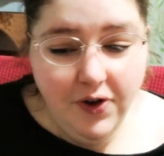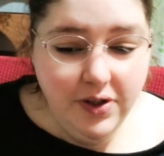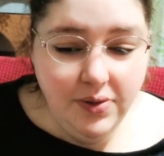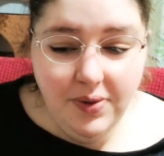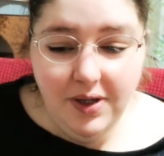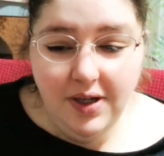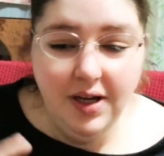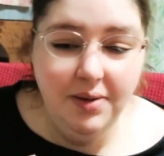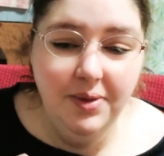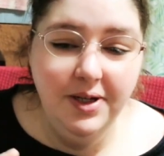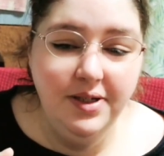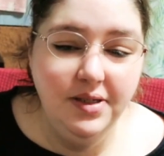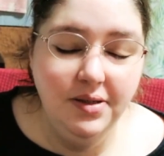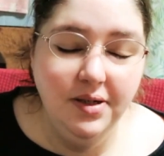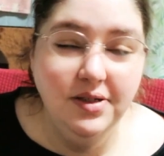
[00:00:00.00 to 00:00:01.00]
first week I
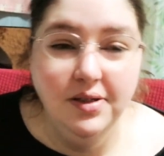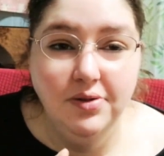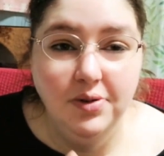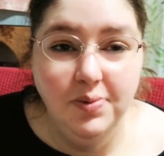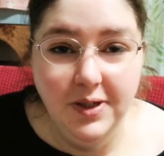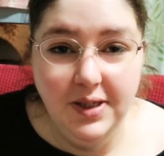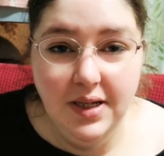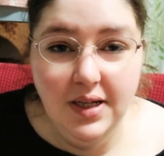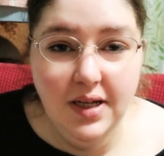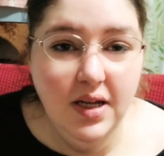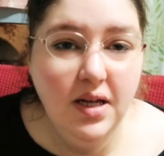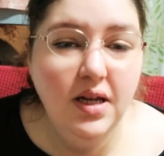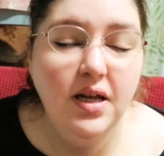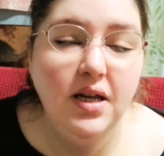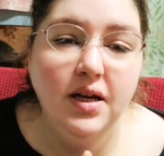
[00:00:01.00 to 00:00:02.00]
missed because I was
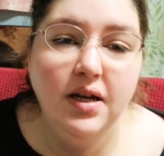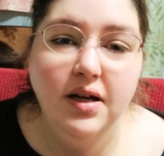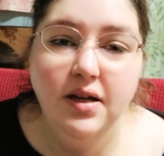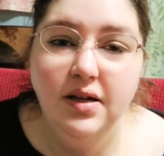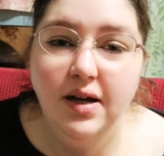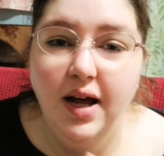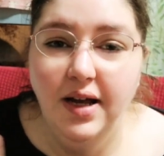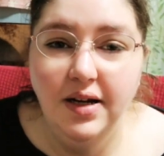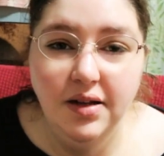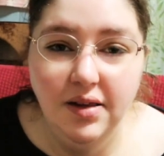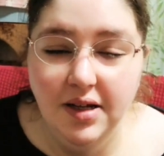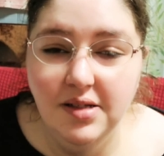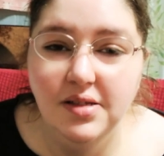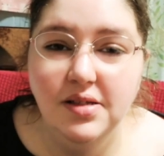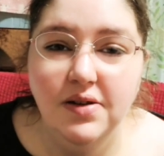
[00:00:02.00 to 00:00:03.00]
busy and
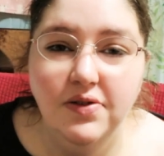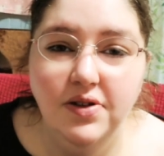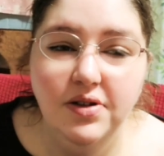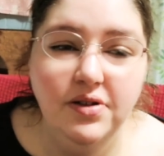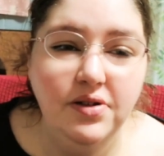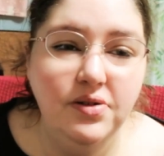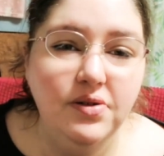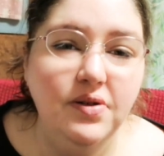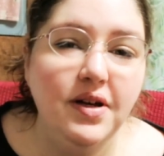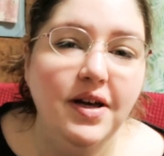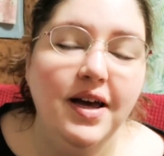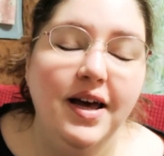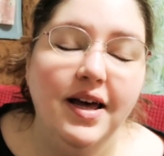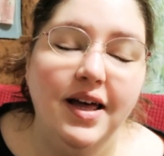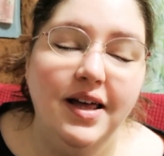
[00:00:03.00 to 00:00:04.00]
had lots of stuff to
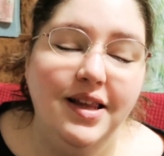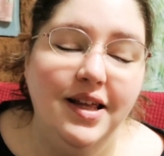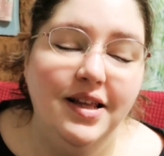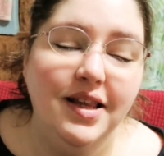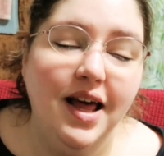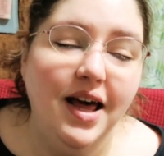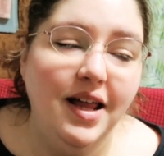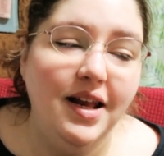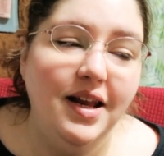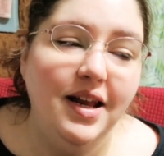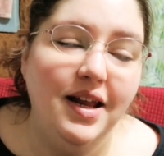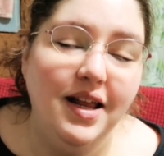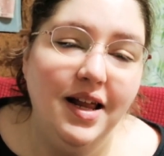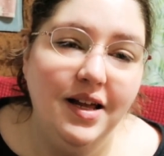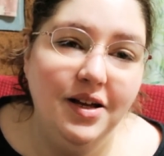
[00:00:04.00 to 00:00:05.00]
do, and
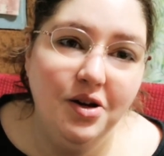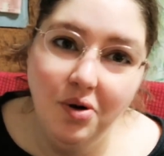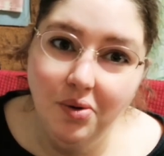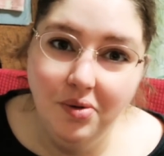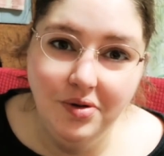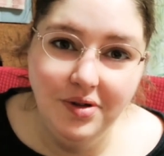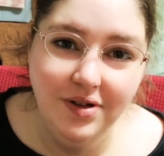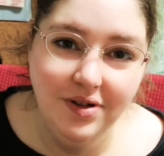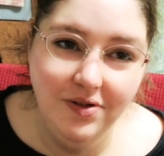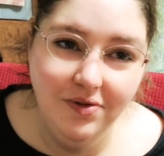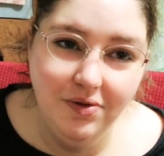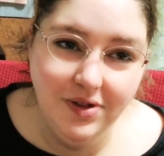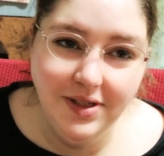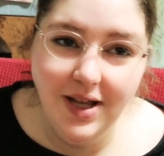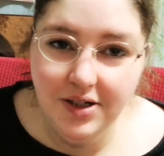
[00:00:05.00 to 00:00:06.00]
then cold
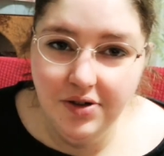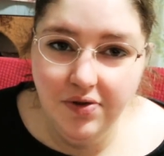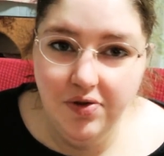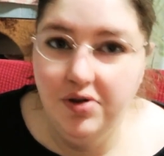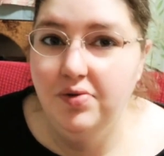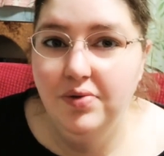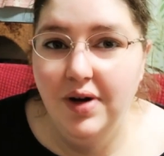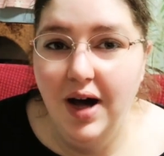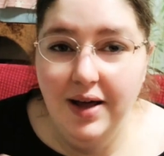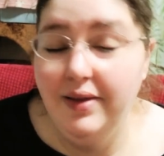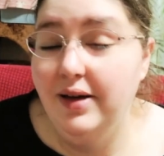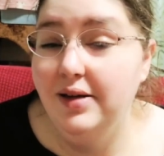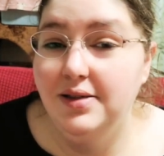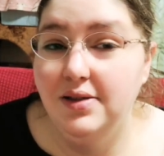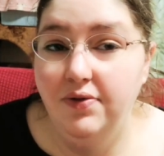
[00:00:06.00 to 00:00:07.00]
/ flu.
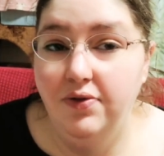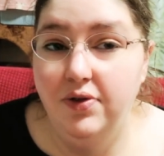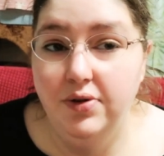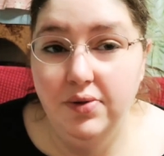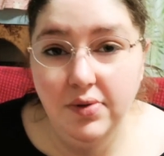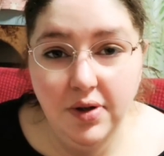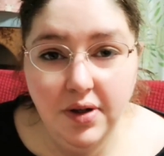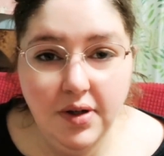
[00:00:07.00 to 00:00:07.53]
I think it's the flu.